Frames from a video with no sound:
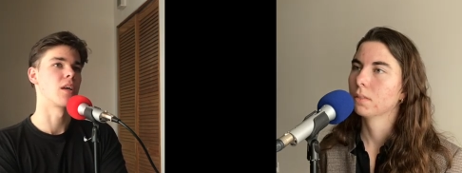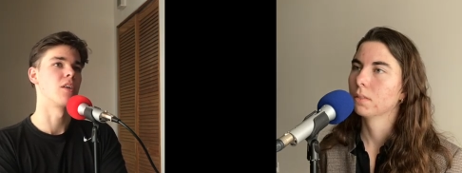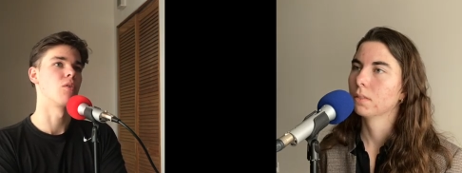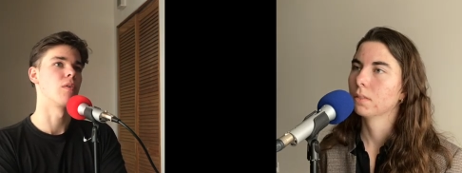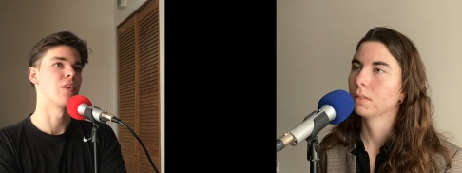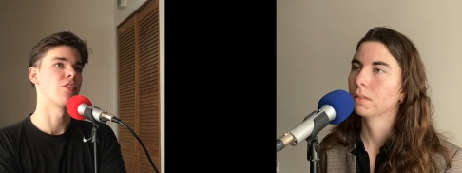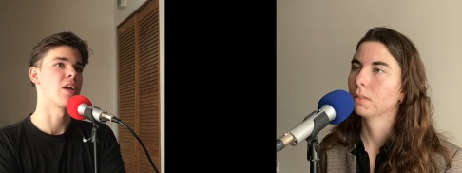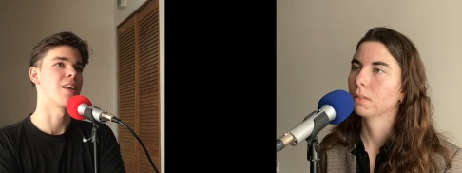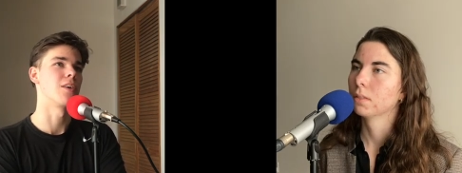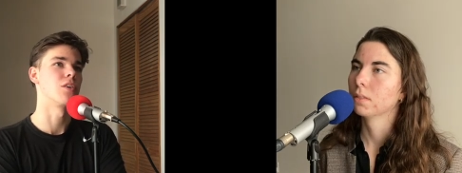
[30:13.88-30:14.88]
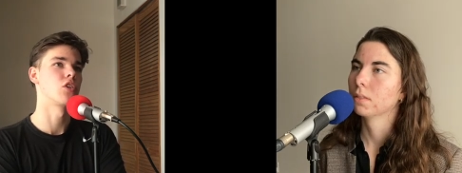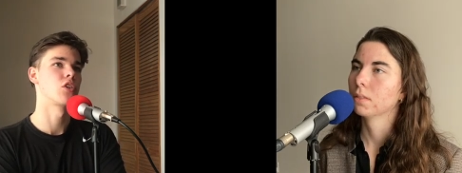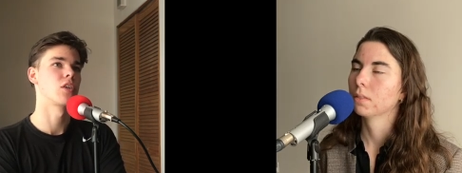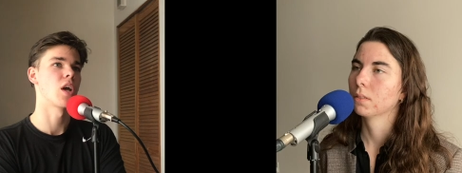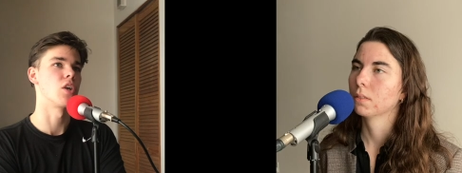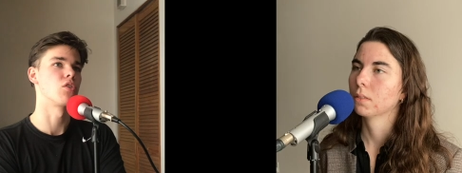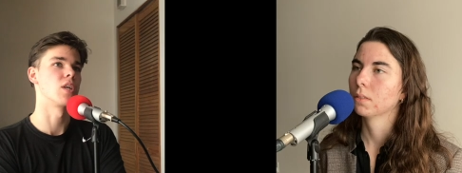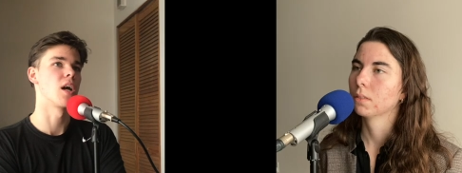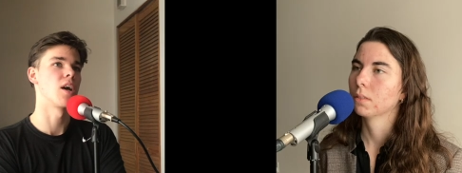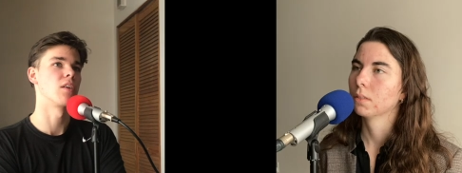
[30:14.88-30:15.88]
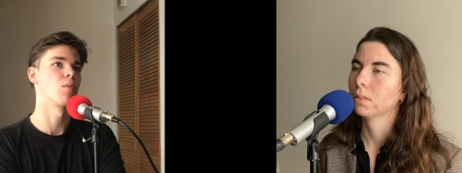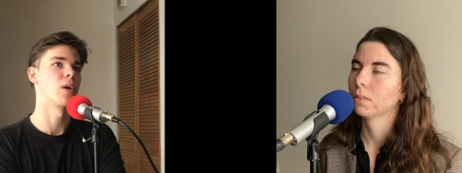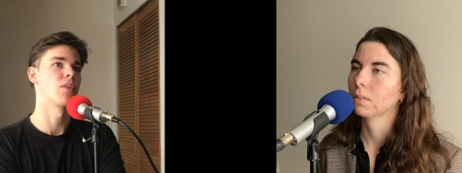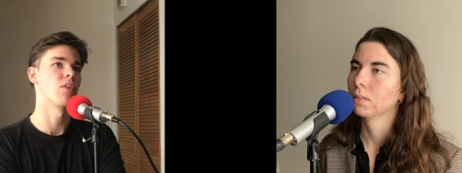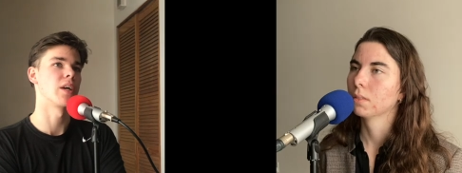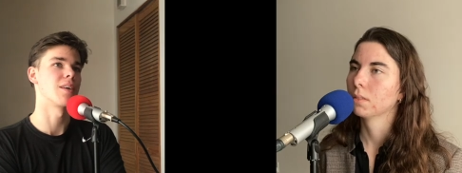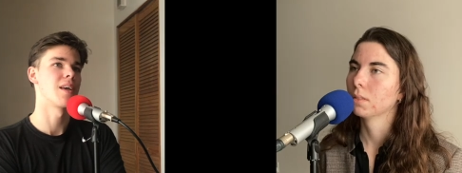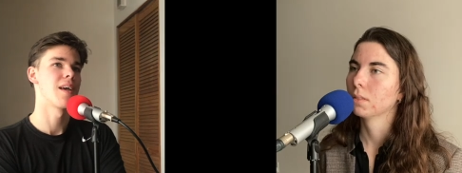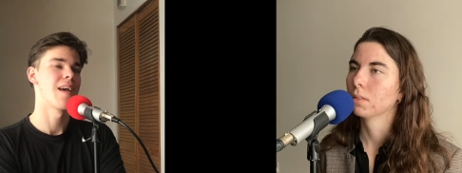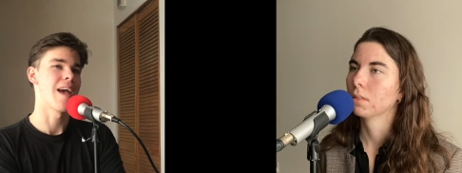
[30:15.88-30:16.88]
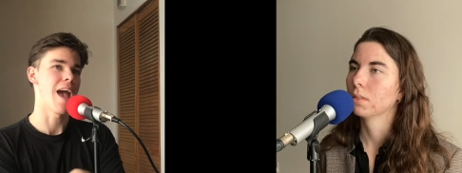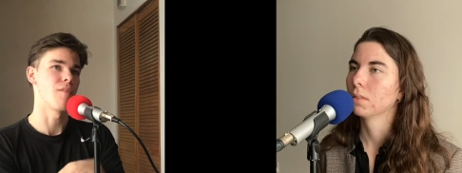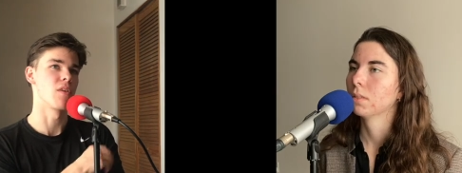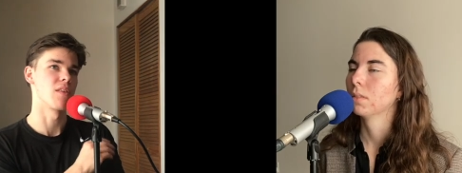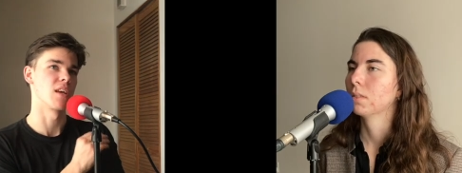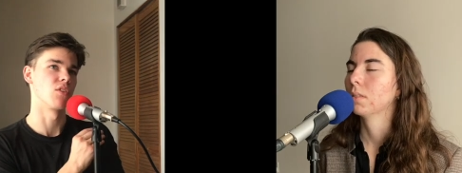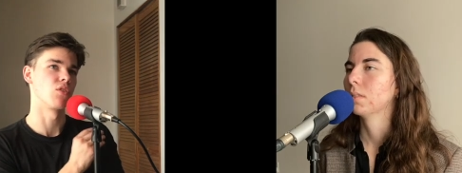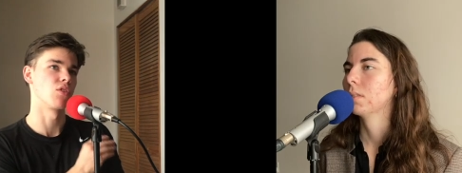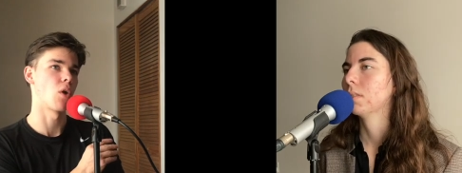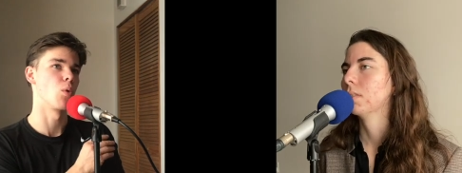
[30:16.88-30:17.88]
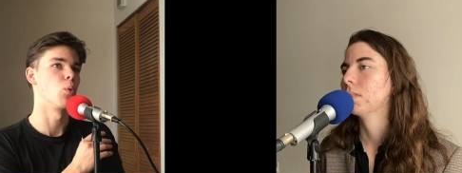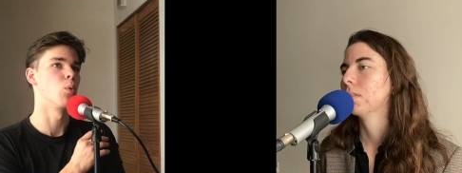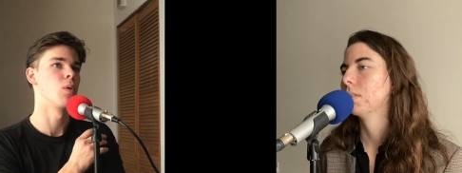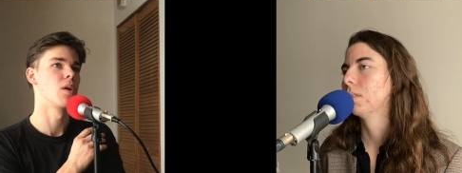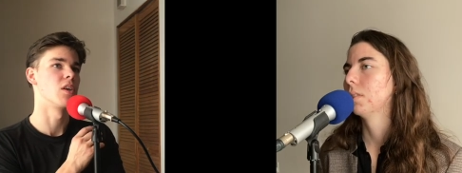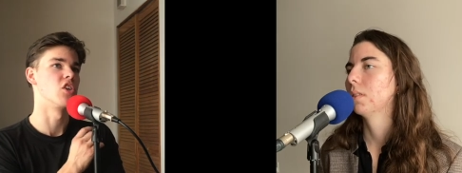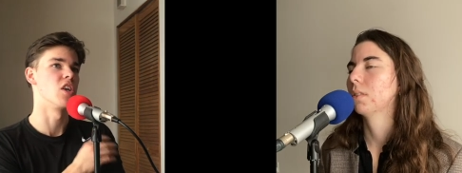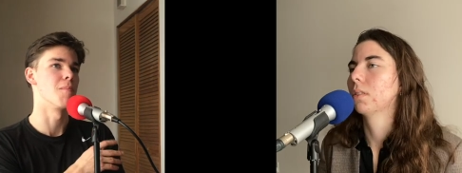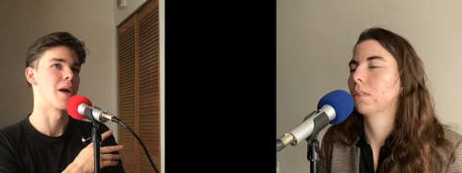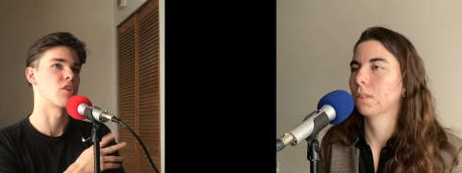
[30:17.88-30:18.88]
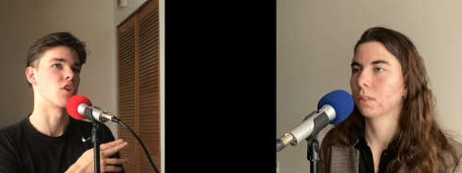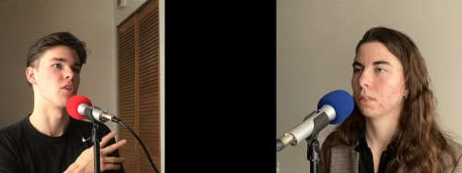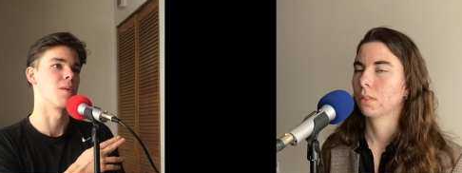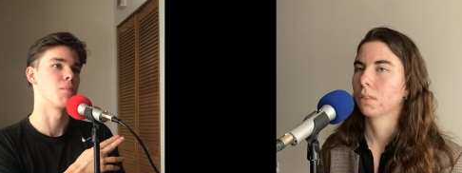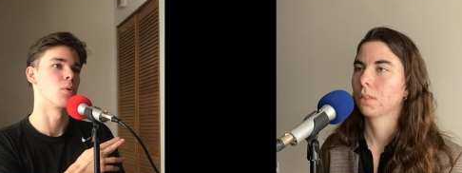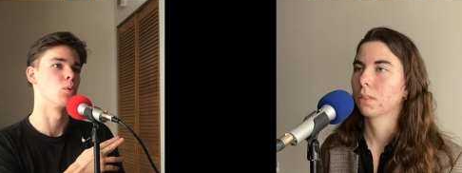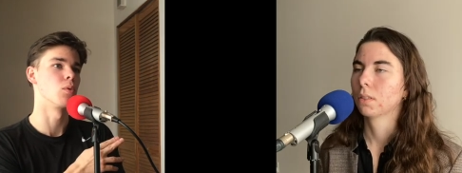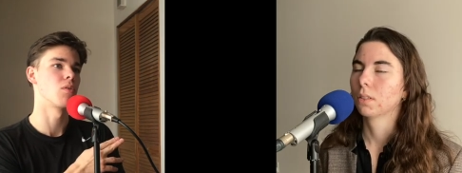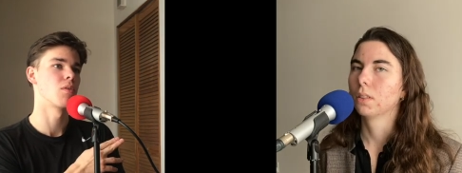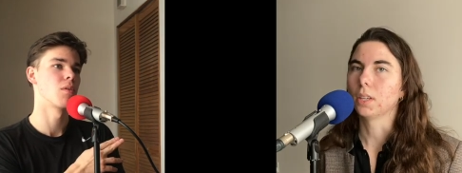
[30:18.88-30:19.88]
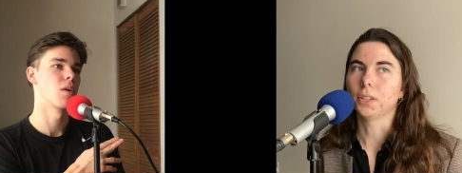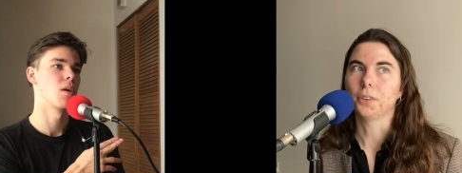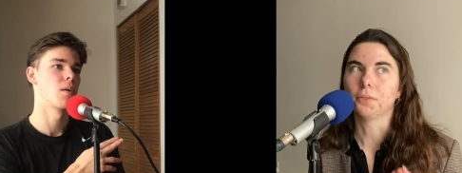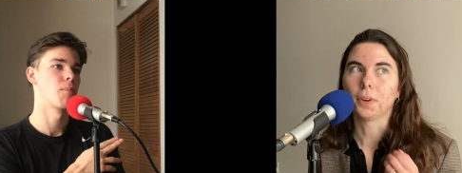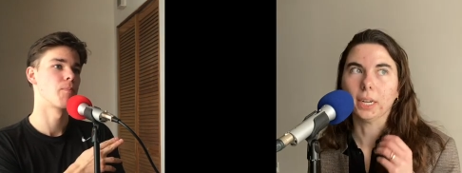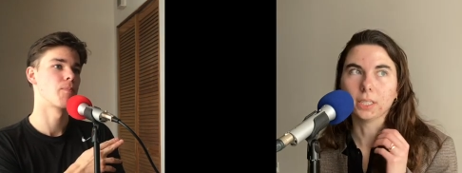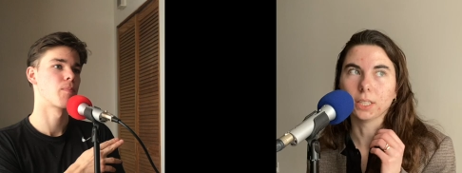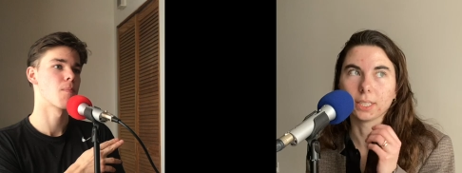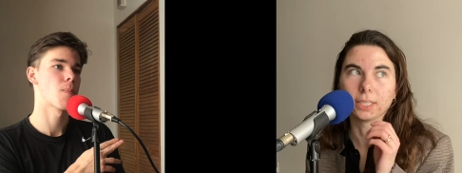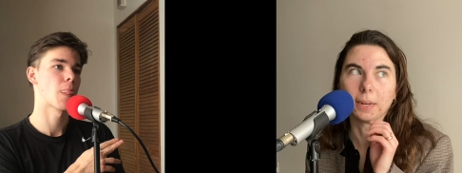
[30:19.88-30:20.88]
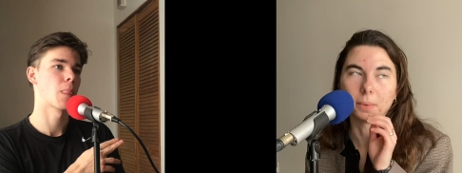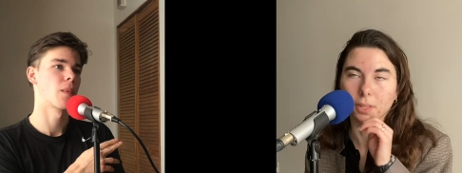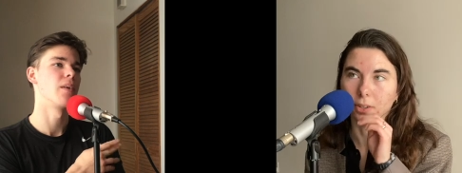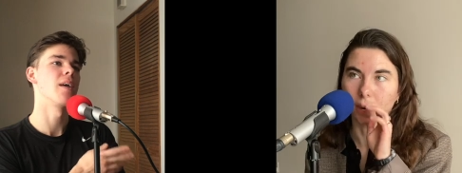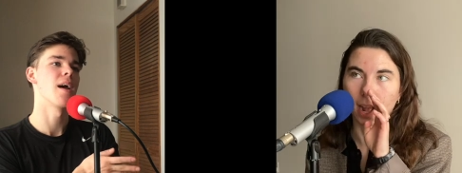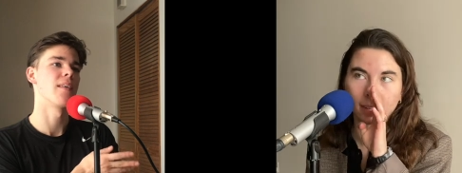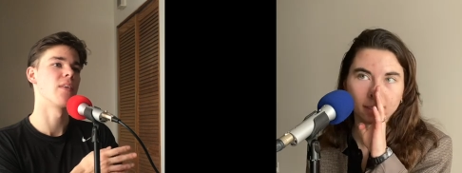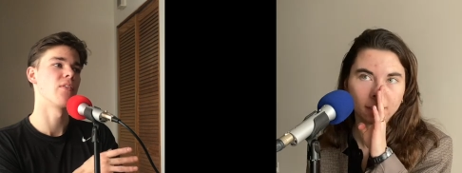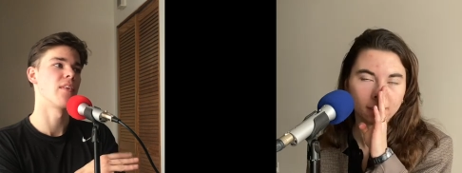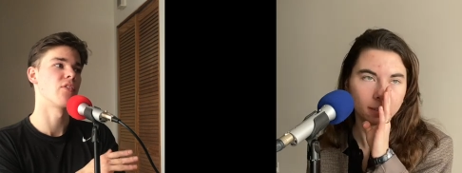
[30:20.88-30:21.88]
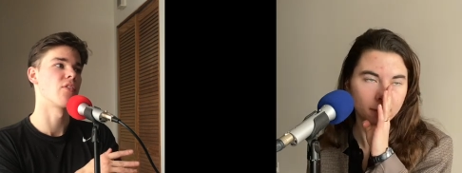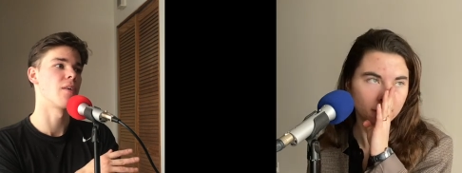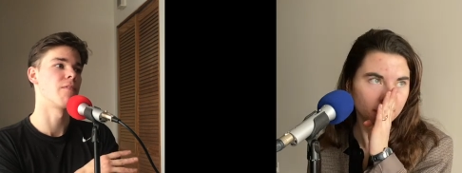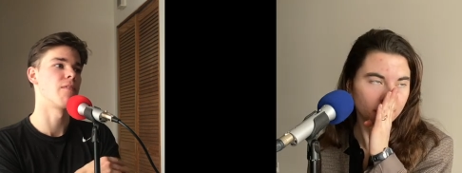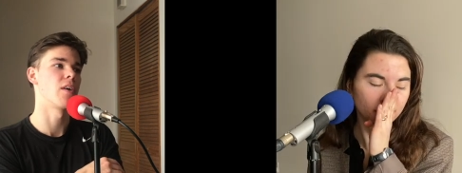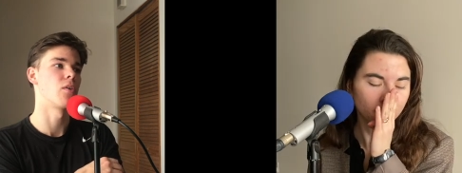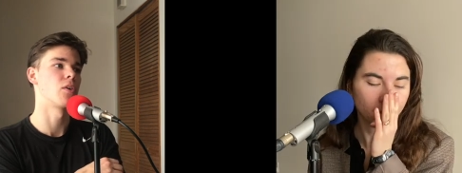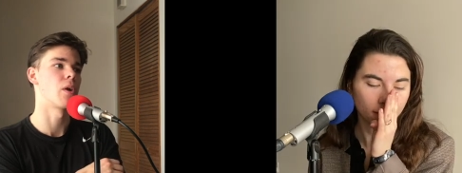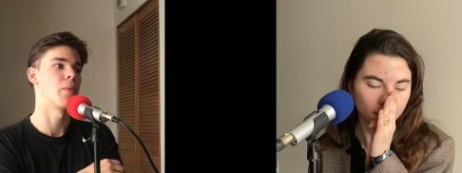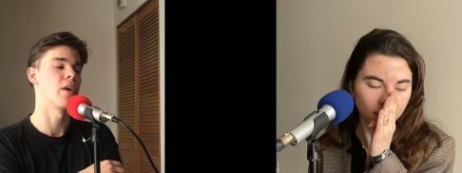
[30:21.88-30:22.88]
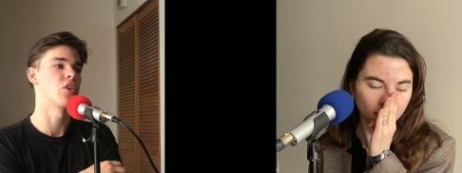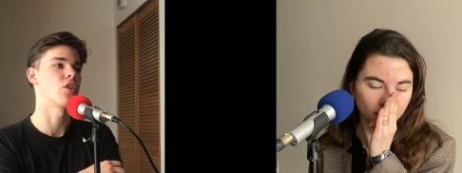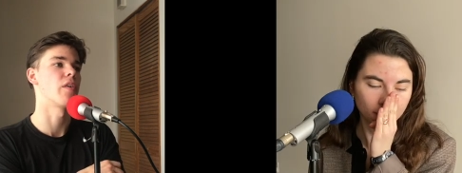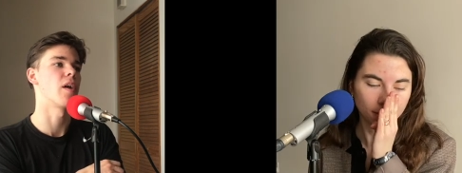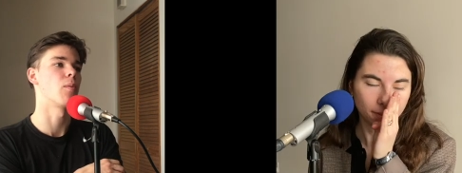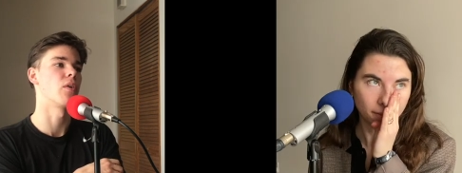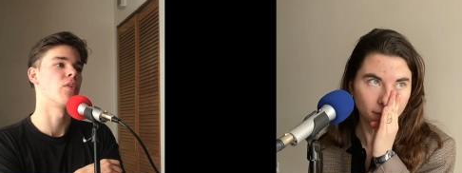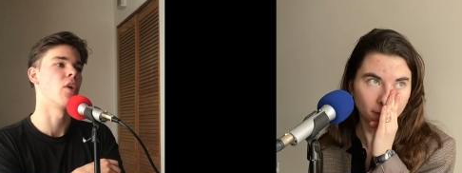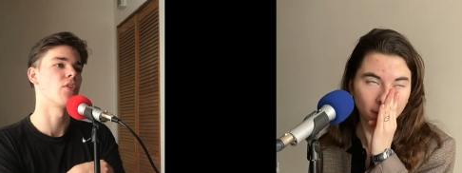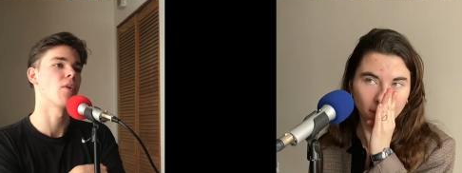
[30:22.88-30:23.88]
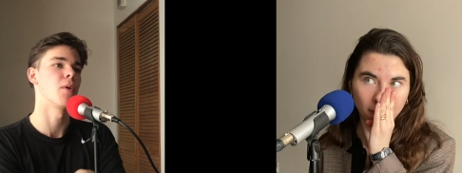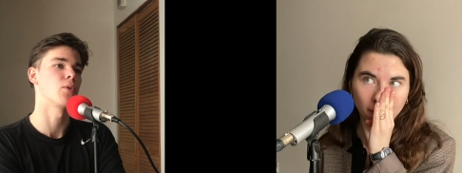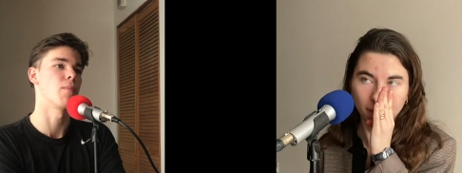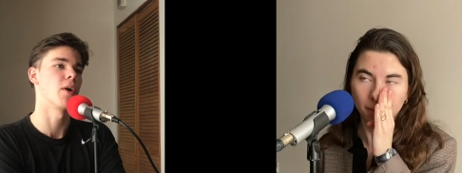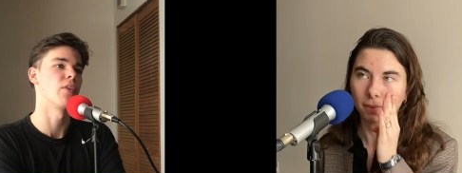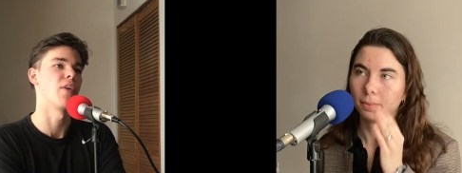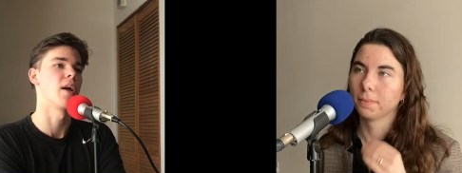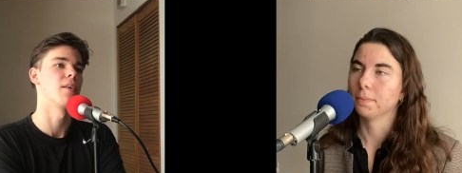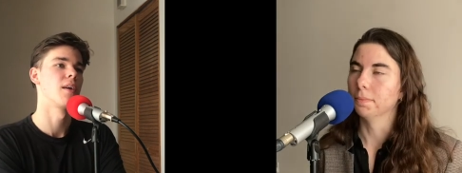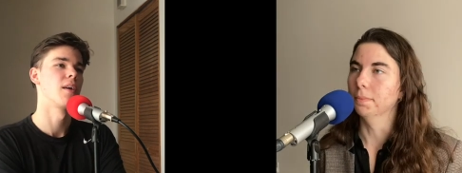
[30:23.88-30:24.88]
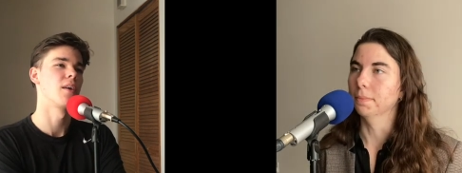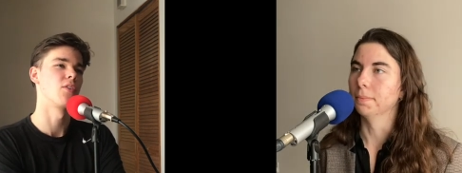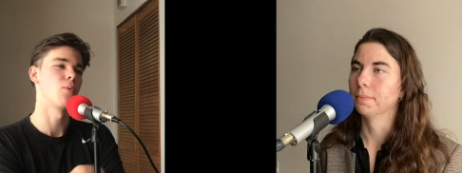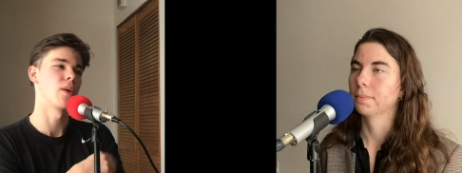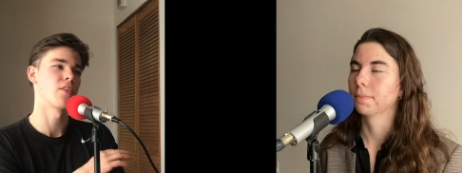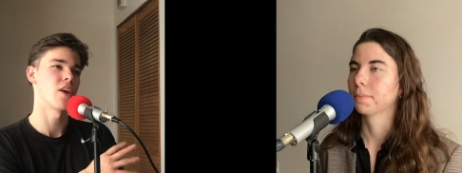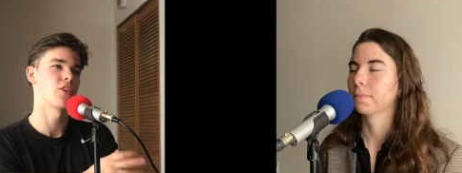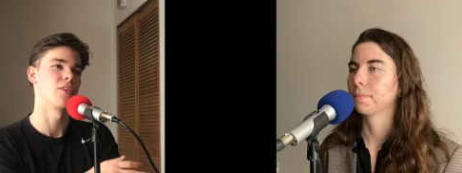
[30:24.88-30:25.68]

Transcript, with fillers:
Speaker 1: into, let's say, an English country garden where it's like everything is so geometrically pruned.
Speaker 2: Yeah, you're afraid to like step on the grass. Yeah, there's
Speaker 1: there's a certain fear or trepidation there, whereas not so much with bonsai because hmm. mm. you want to touch